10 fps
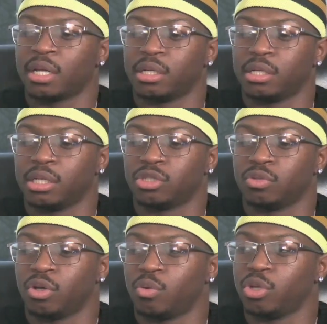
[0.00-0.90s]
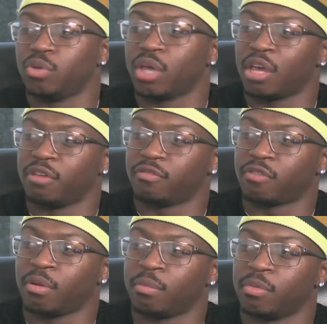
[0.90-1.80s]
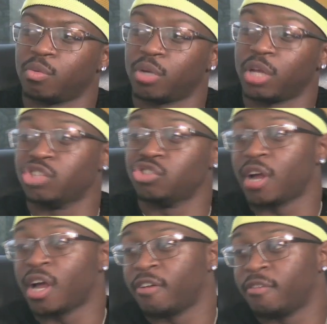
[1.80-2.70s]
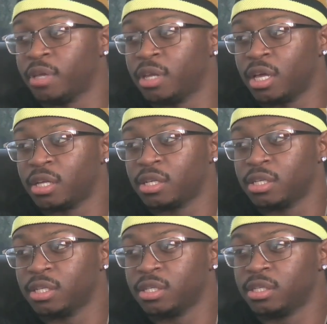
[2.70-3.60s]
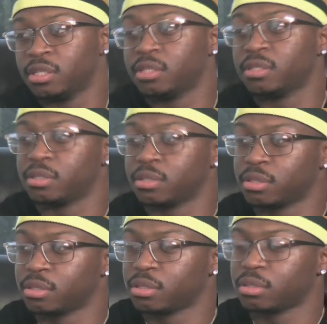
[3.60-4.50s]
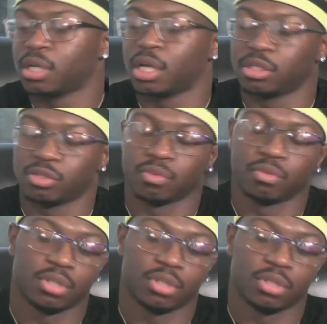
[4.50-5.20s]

to let you know where you came from, where that drive been at. Yeah. Got you.